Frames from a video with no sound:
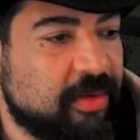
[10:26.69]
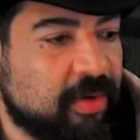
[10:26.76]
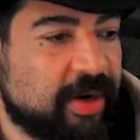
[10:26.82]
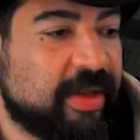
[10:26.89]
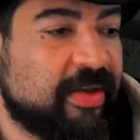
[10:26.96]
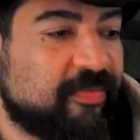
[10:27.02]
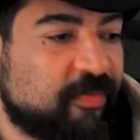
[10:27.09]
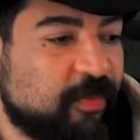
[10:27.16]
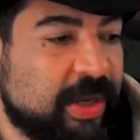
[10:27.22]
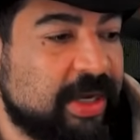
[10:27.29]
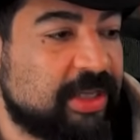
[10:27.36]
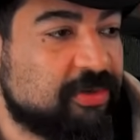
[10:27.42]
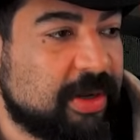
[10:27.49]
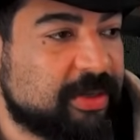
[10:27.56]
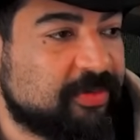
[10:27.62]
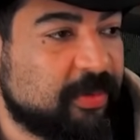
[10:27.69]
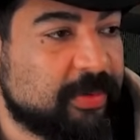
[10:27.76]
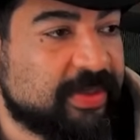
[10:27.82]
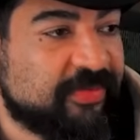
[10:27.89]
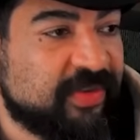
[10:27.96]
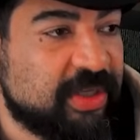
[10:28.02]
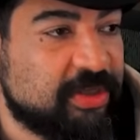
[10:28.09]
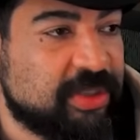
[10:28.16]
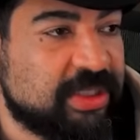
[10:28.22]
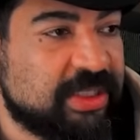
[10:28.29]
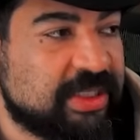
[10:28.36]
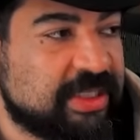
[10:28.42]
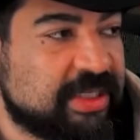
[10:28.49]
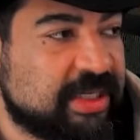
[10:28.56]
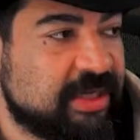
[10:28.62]
Right? If when he swaps forms, if he
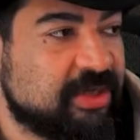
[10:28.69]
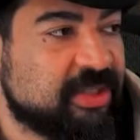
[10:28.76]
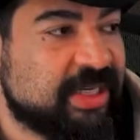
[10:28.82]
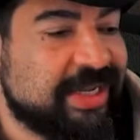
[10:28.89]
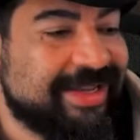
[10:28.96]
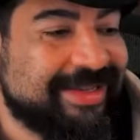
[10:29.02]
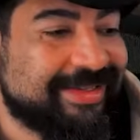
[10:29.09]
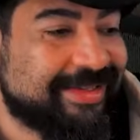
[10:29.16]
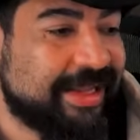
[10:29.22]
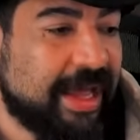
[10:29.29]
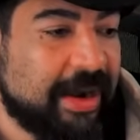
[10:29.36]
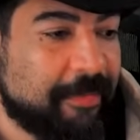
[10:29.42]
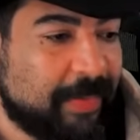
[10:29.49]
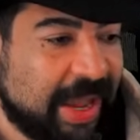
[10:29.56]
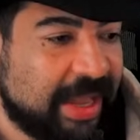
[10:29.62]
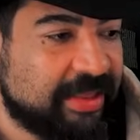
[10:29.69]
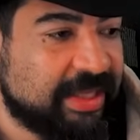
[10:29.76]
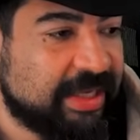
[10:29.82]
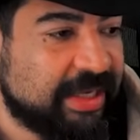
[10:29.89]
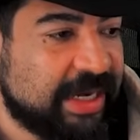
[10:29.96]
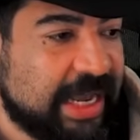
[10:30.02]
uses his skills, not a bad thing.